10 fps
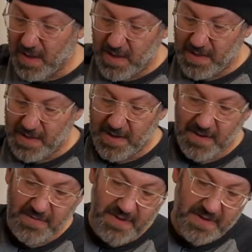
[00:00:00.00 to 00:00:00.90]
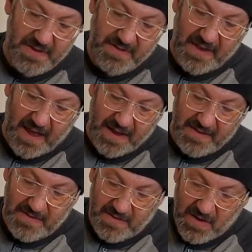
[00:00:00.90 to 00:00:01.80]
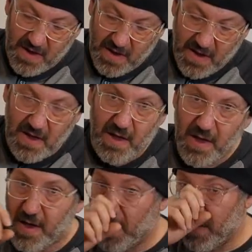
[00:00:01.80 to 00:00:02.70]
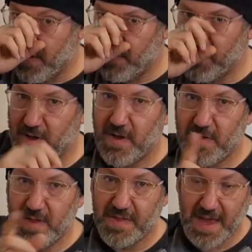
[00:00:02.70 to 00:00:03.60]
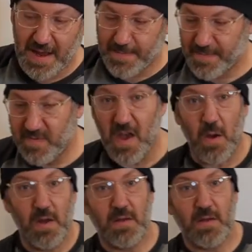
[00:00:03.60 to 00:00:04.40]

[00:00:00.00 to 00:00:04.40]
all of the sides of the thing. So